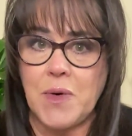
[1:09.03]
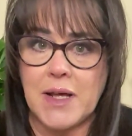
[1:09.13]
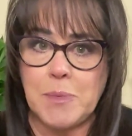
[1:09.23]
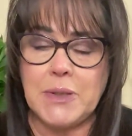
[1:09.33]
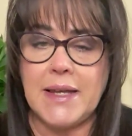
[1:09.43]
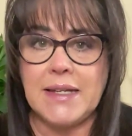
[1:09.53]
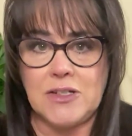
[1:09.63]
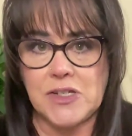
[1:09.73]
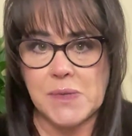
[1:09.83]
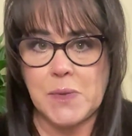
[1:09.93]
how to play
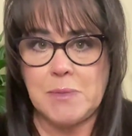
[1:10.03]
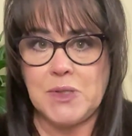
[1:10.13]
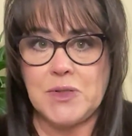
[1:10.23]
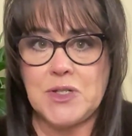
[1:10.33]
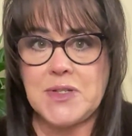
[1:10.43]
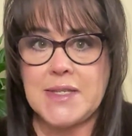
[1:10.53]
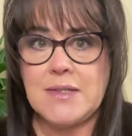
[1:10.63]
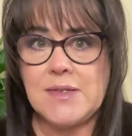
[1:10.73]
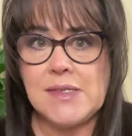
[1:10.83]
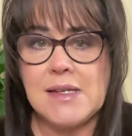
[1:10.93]
and just want to build your
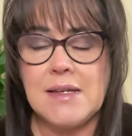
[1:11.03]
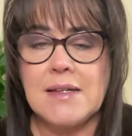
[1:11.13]
skills,